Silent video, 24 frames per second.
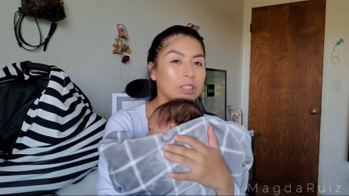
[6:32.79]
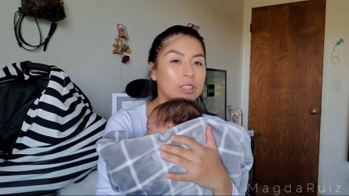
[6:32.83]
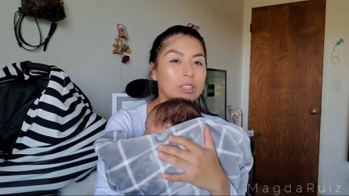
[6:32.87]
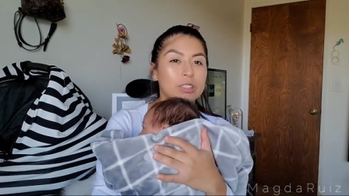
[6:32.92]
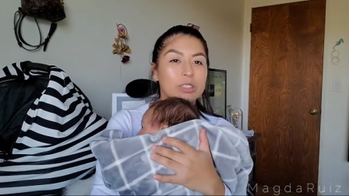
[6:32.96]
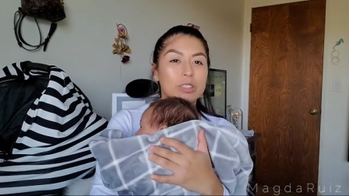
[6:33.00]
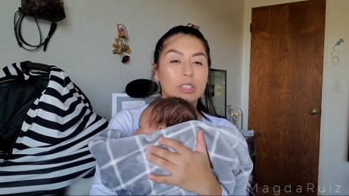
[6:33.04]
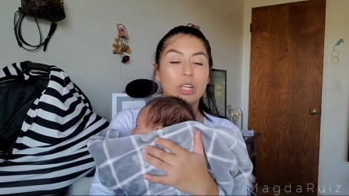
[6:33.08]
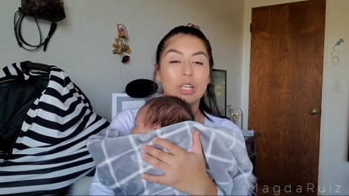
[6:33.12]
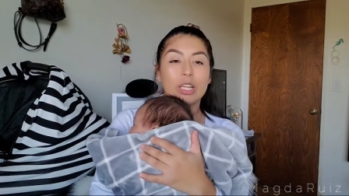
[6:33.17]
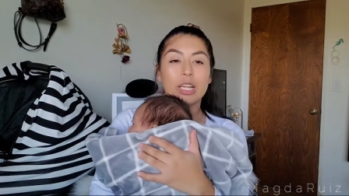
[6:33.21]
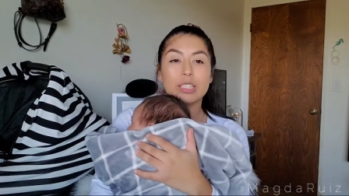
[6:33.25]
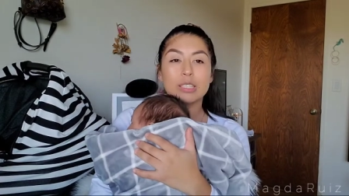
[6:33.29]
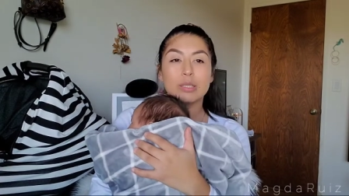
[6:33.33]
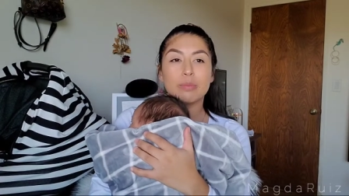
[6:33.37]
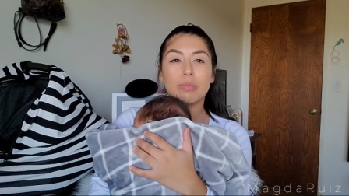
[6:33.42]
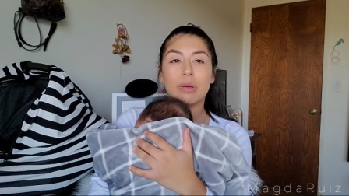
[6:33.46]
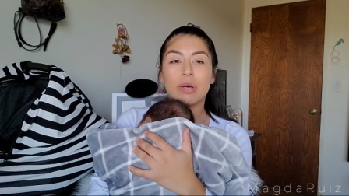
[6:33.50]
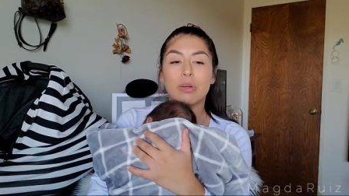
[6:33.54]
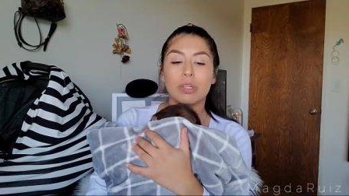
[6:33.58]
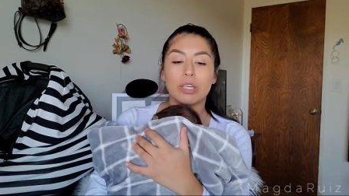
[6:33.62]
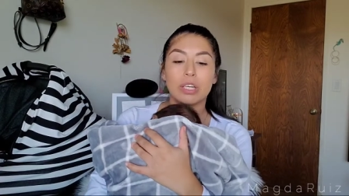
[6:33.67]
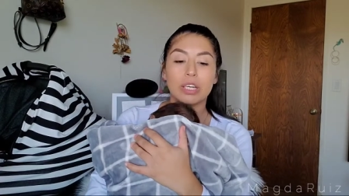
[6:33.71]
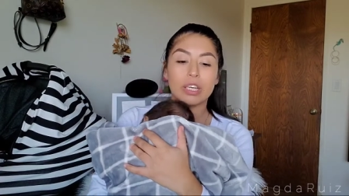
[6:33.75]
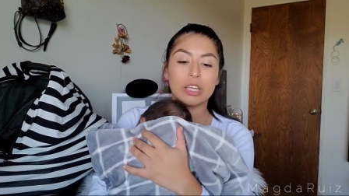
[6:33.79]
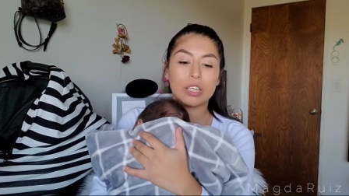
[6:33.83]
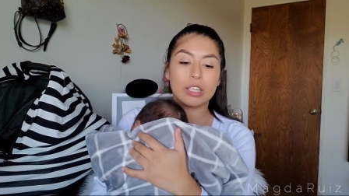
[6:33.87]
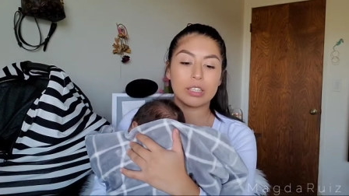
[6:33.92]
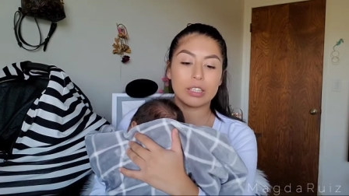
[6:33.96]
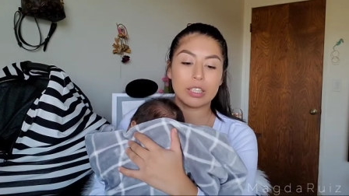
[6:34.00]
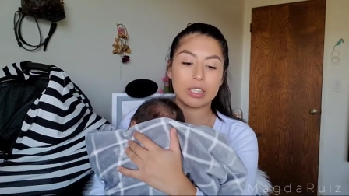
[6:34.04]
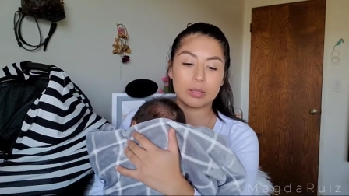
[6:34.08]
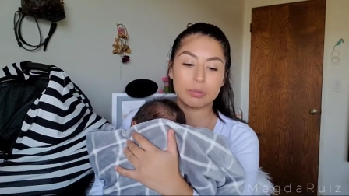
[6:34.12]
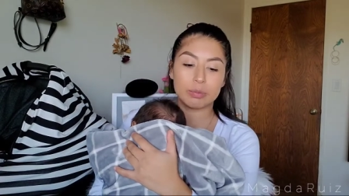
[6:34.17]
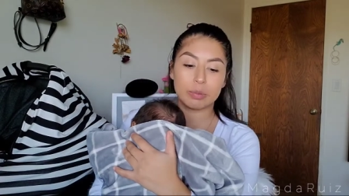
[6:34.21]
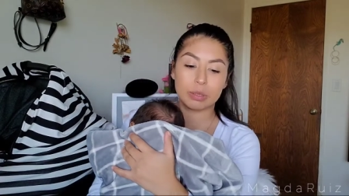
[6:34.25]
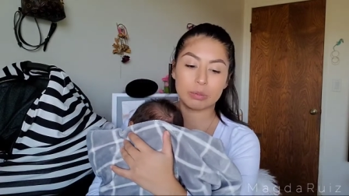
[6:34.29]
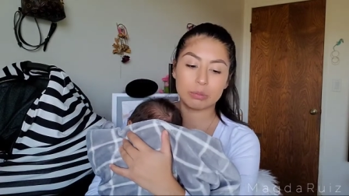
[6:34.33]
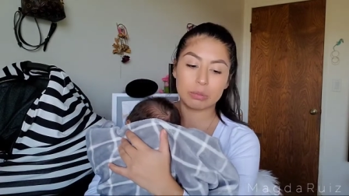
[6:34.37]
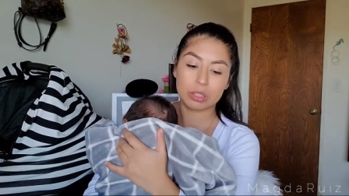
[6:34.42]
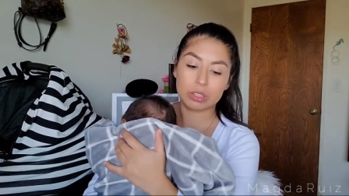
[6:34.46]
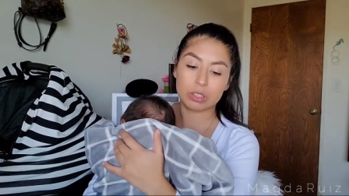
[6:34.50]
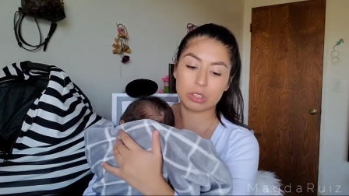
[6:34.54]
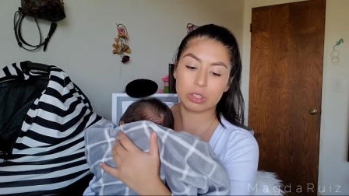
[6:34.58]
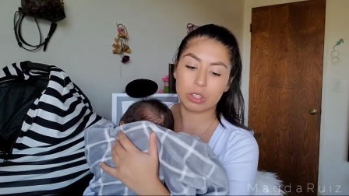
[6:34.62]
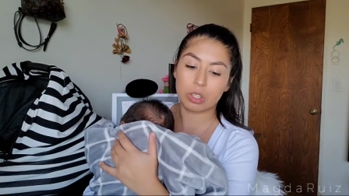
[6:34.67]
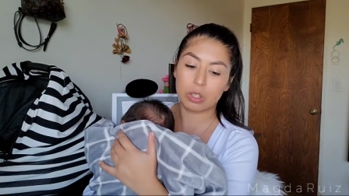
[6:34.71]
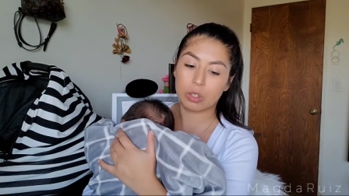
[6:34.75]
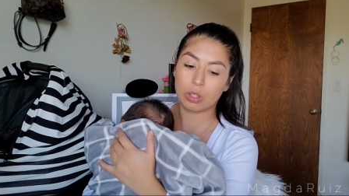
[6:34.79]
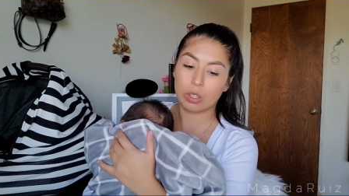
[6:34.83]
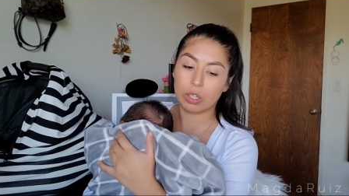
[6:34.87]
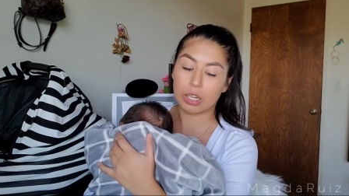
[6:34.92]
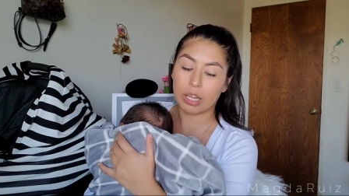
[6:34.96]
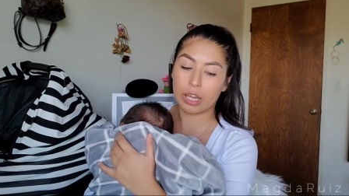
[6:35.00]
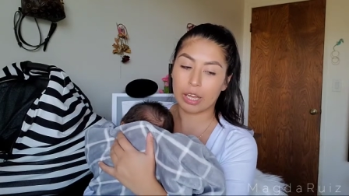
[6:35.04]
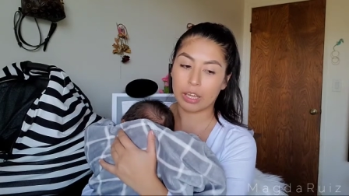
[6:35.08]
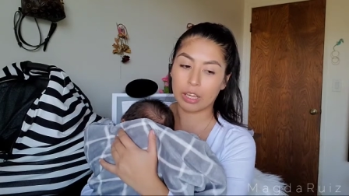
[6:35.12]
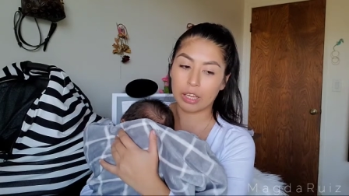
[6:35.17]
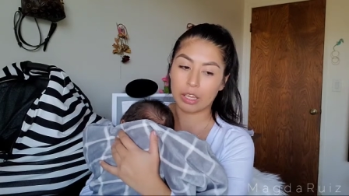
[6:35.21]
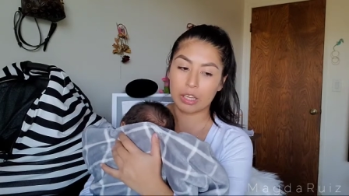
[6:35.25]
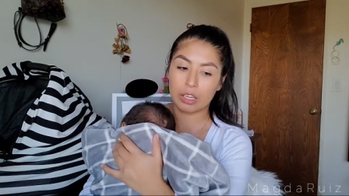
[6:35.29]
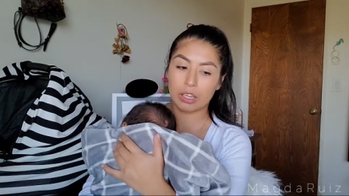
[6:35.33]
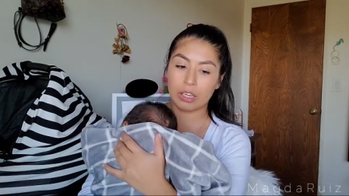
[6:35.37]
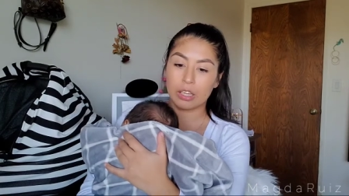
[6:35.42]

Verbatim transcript: So that's about it. That's pretty much all I